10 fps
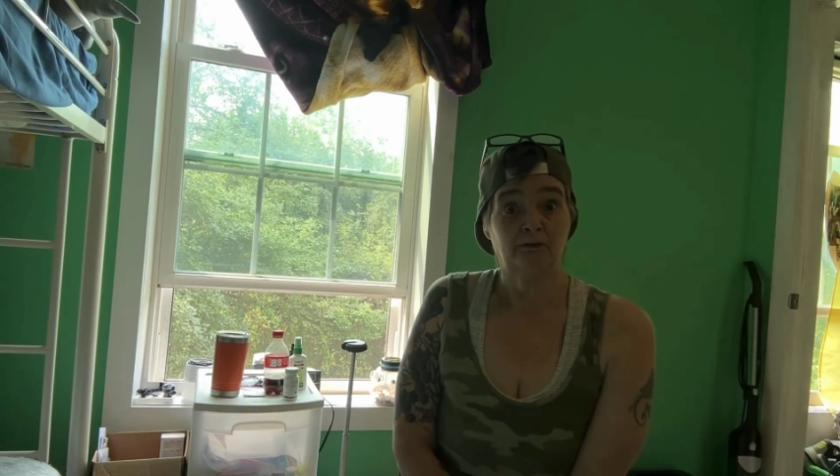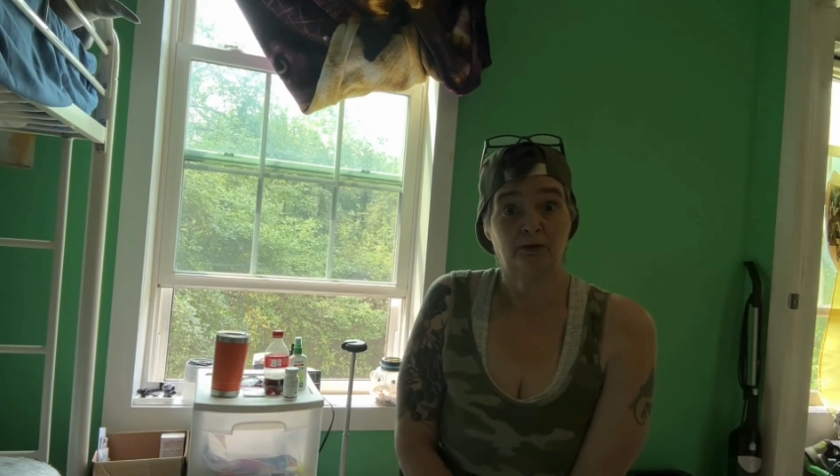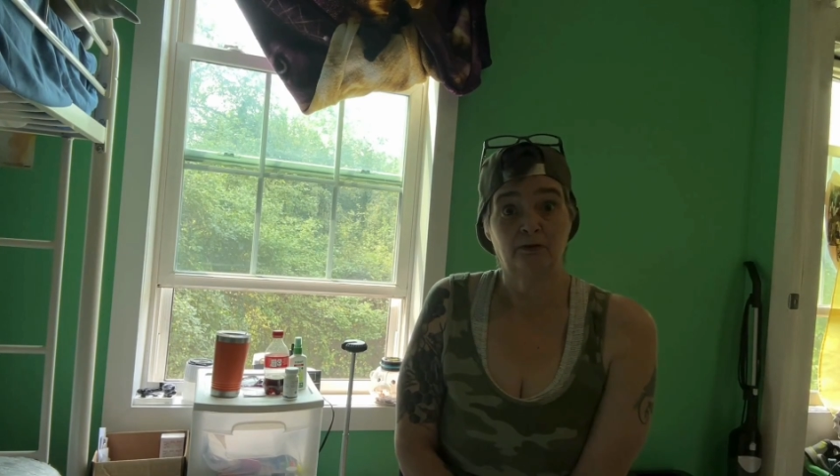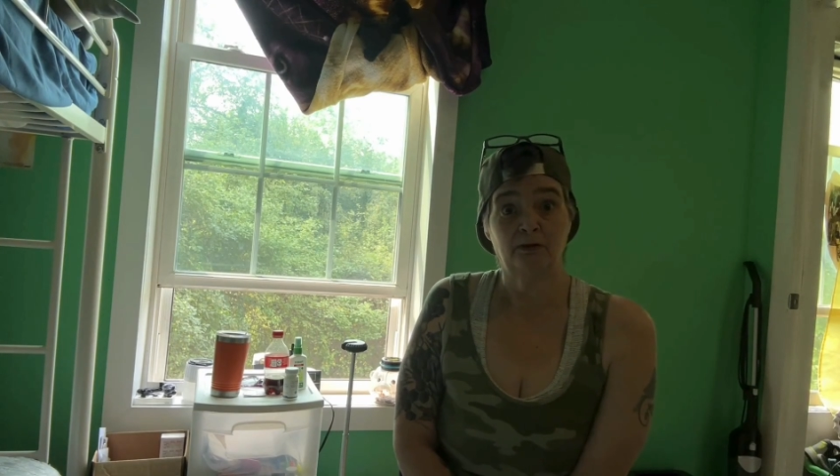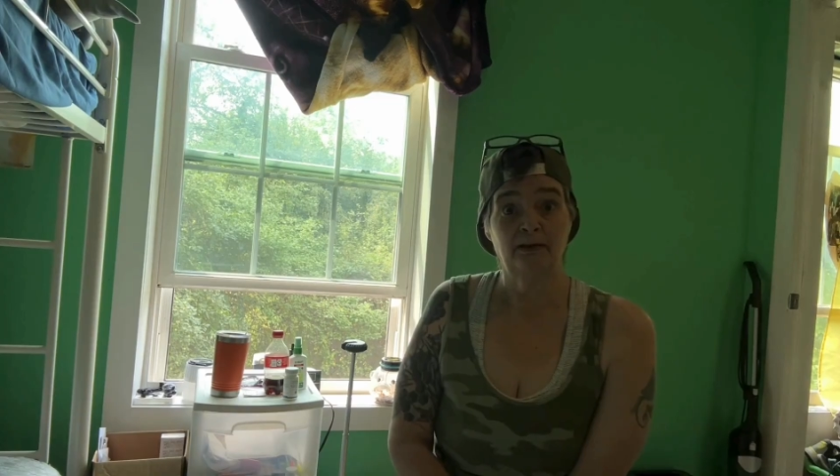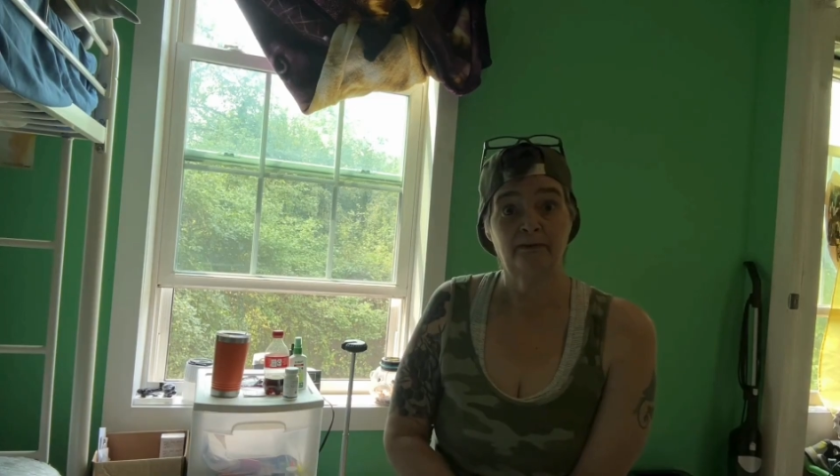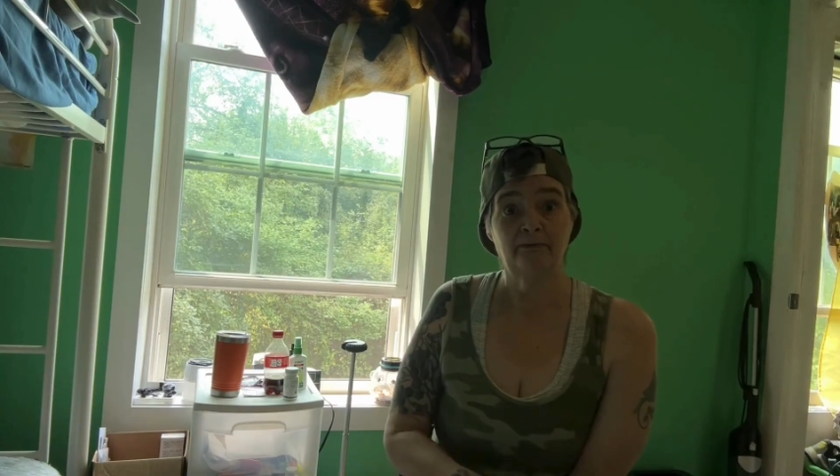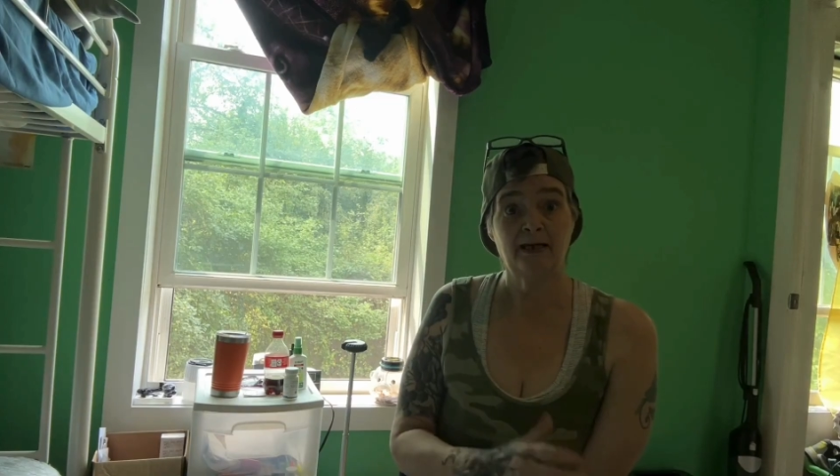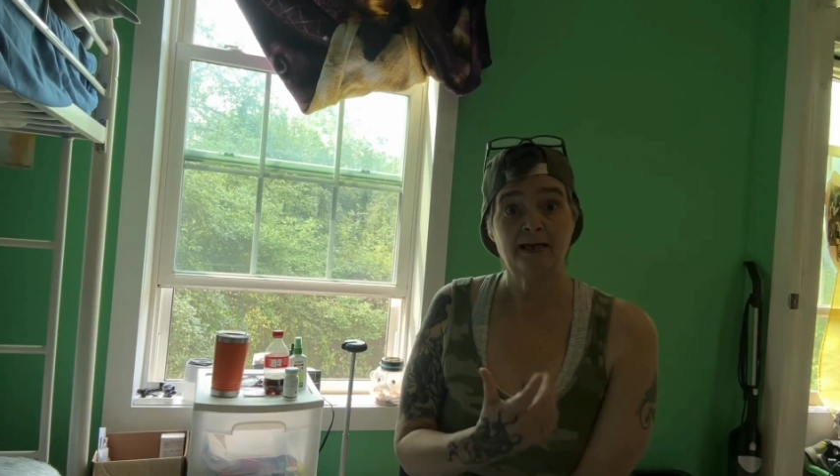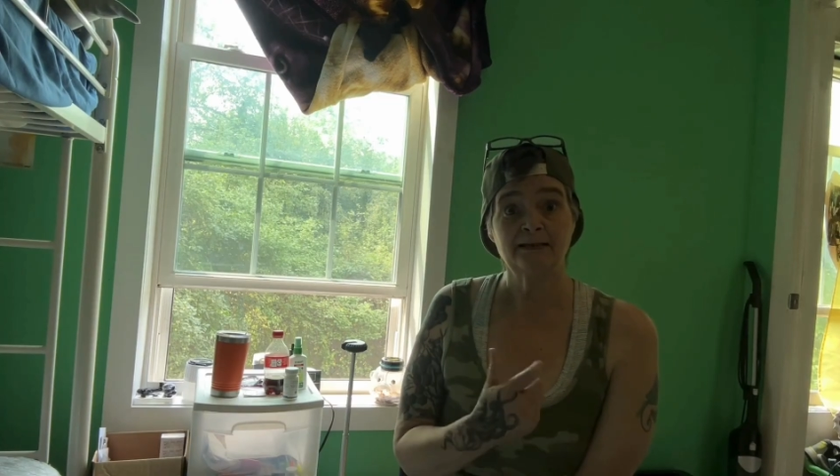You can
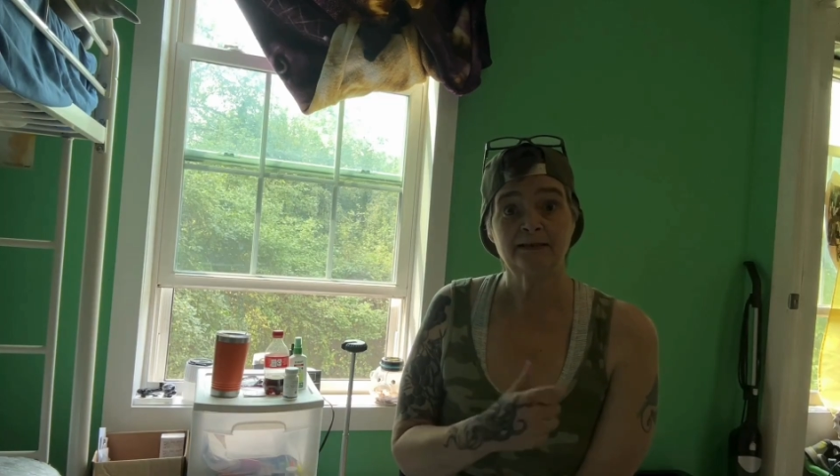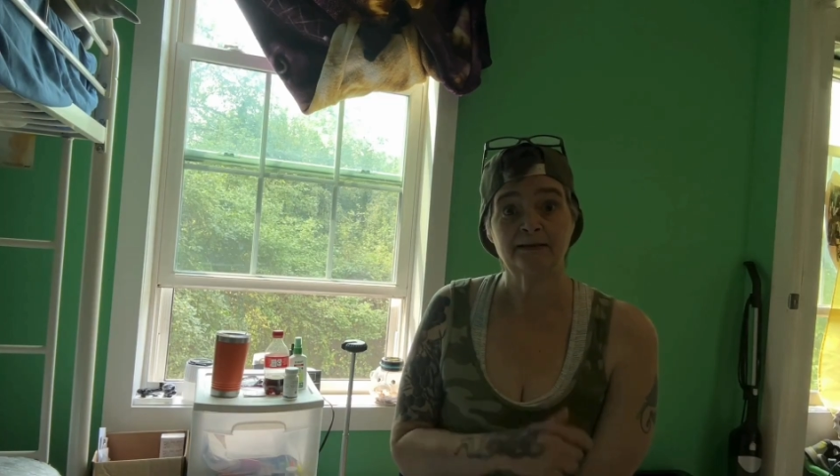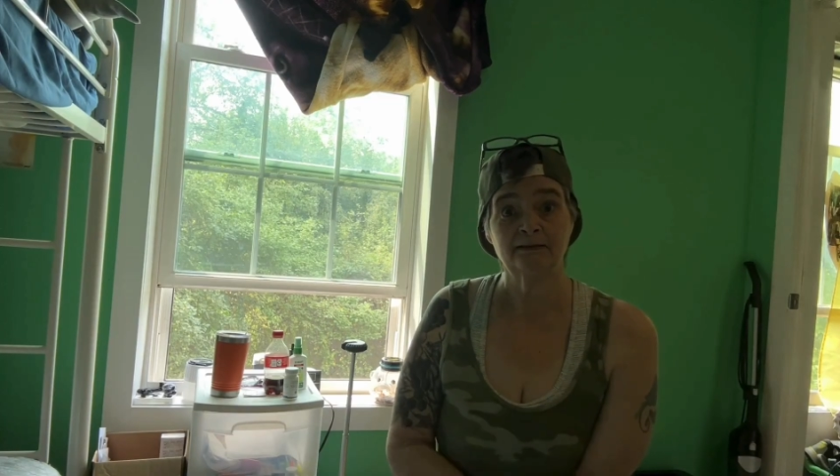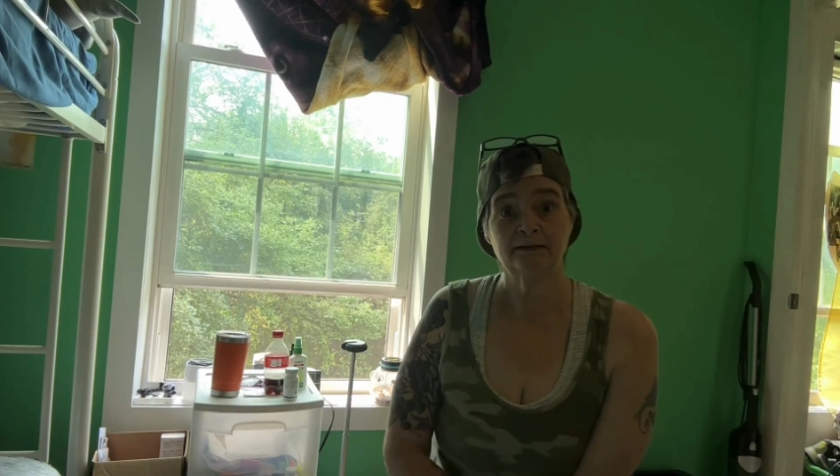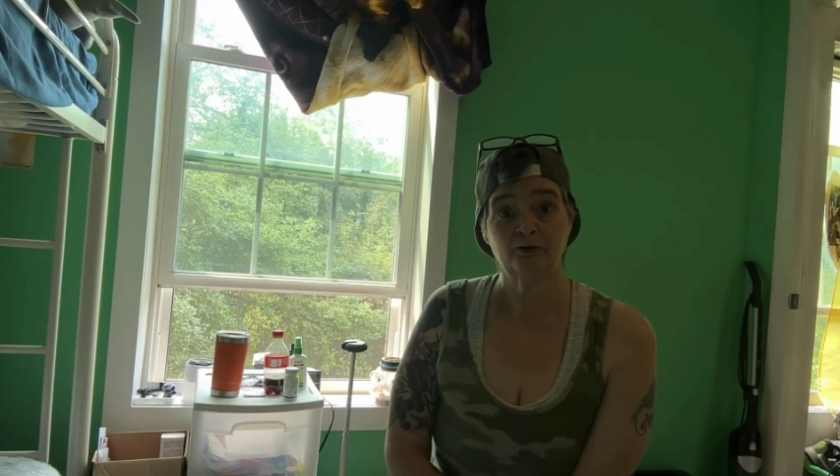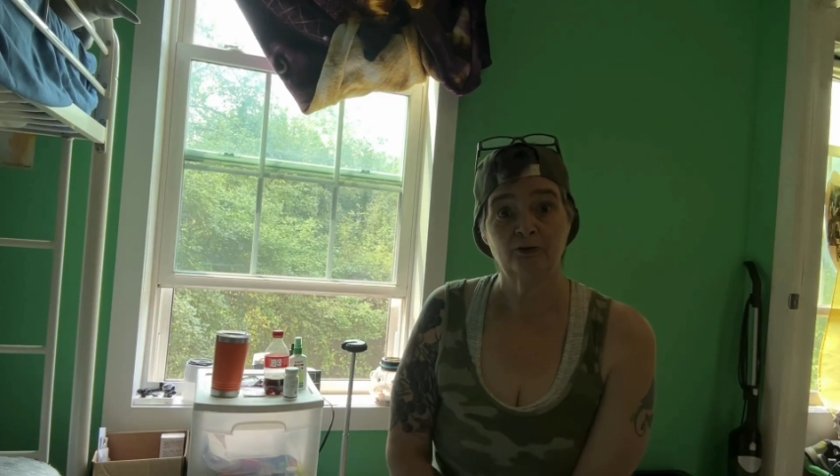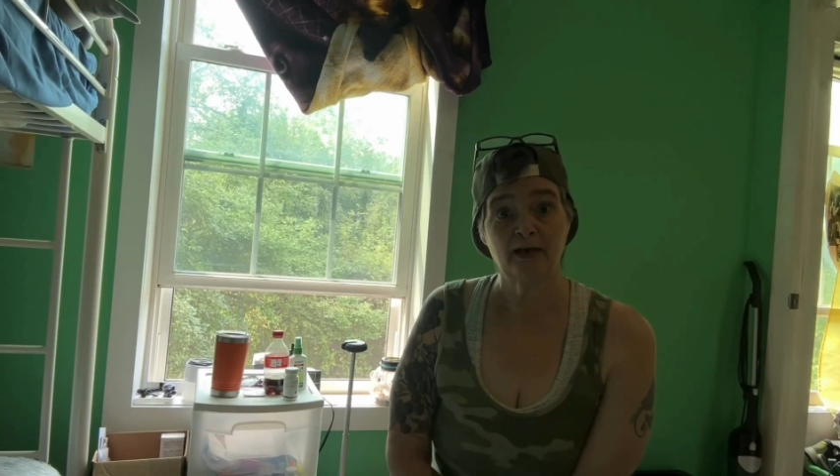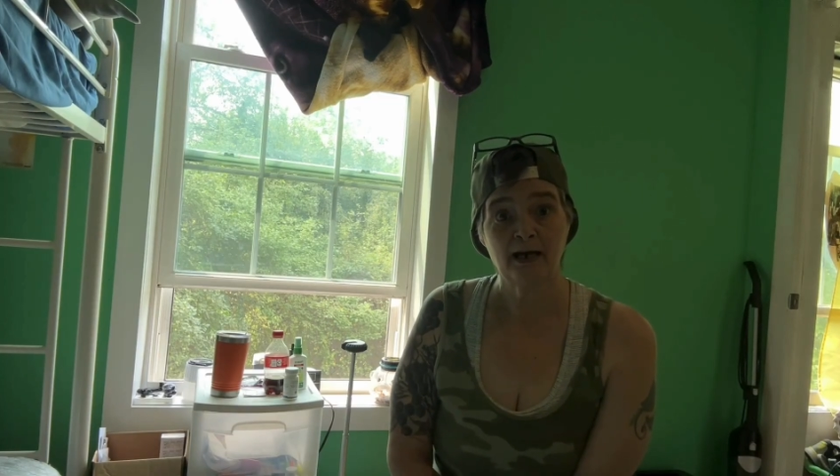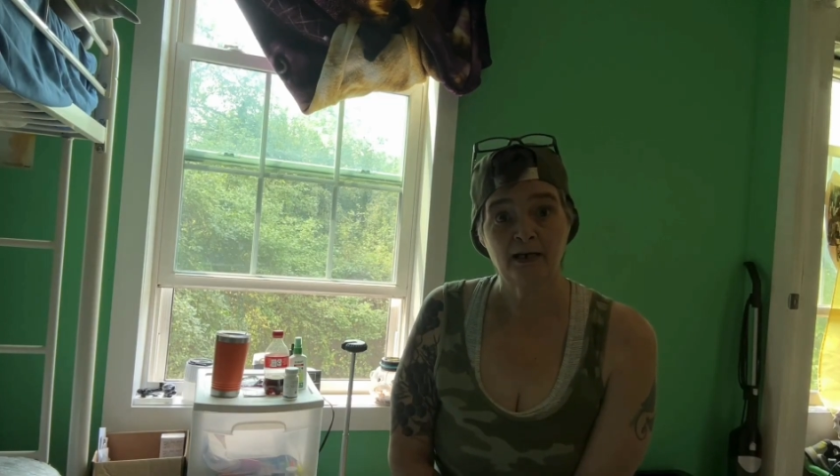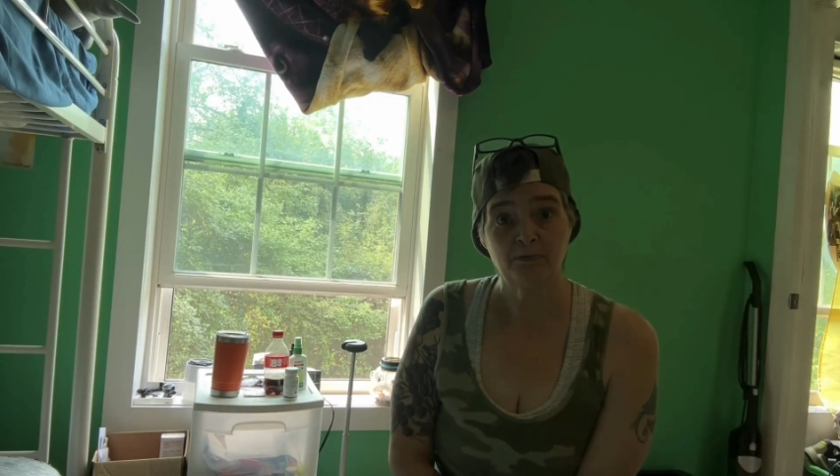even ask it to
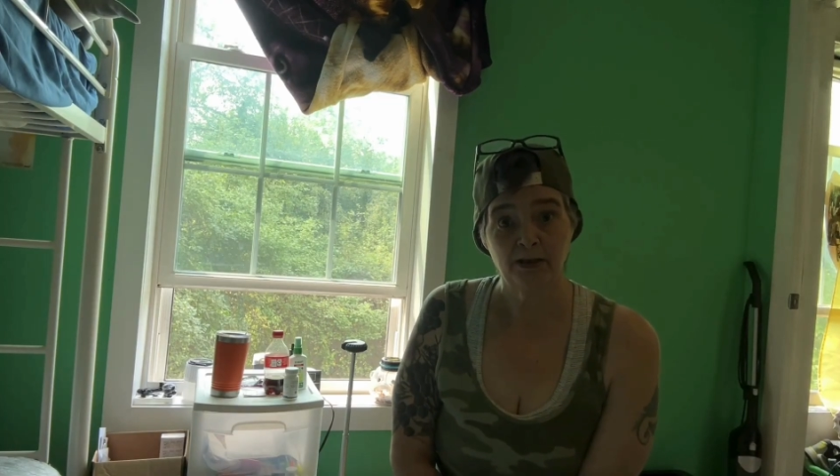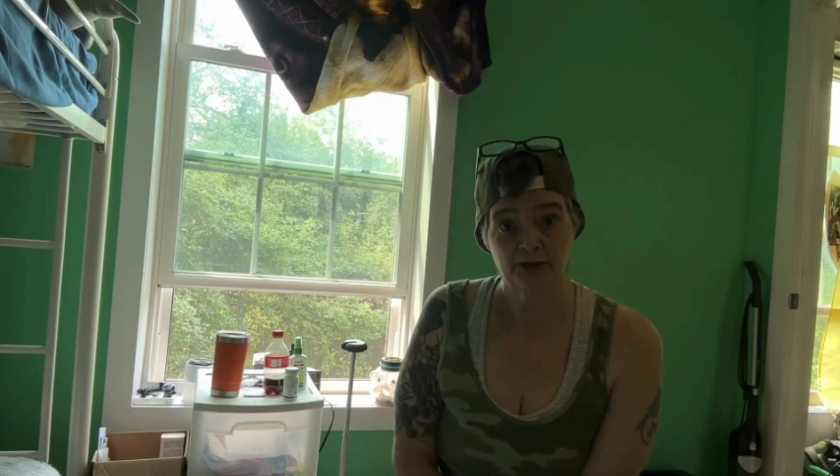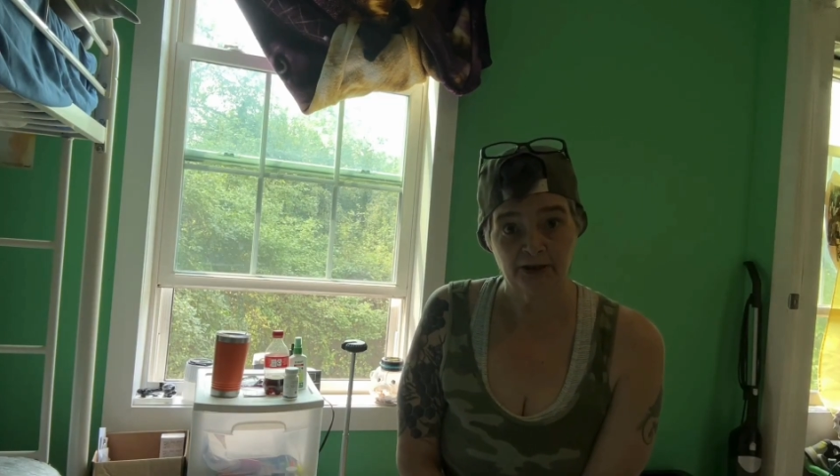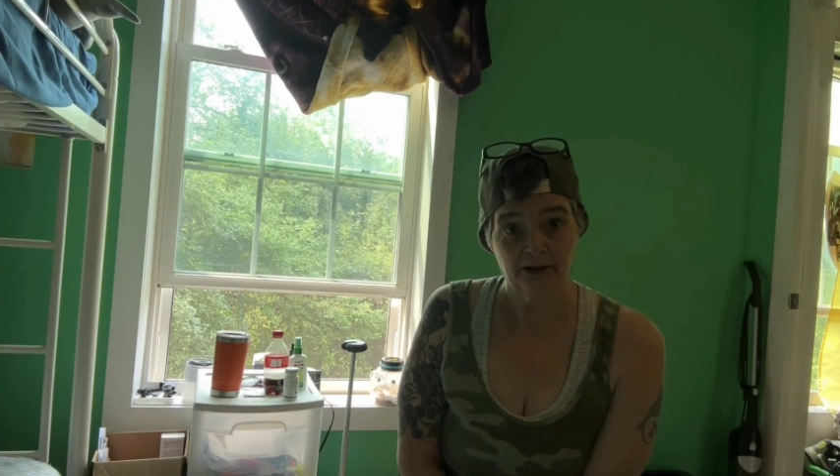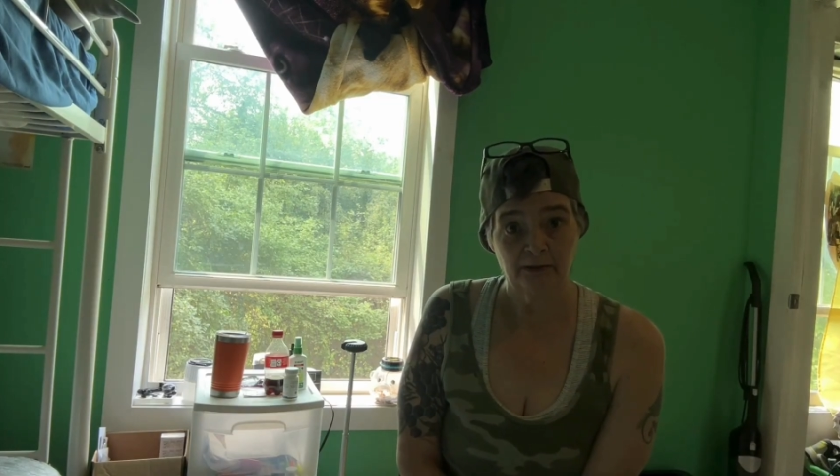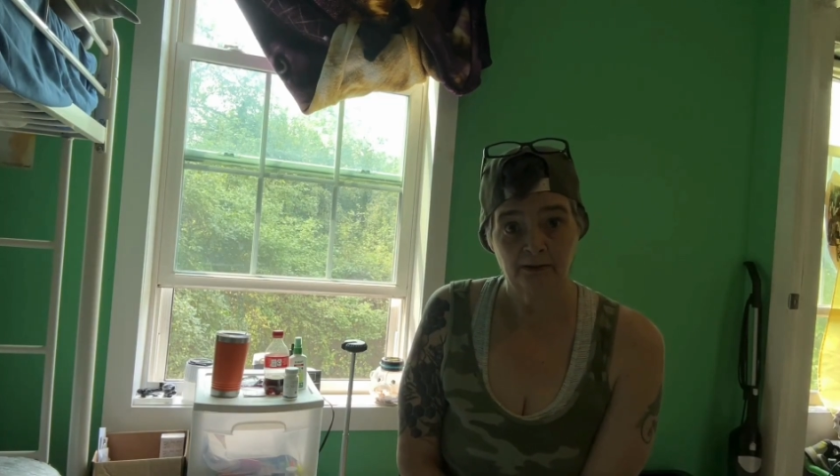create a budget.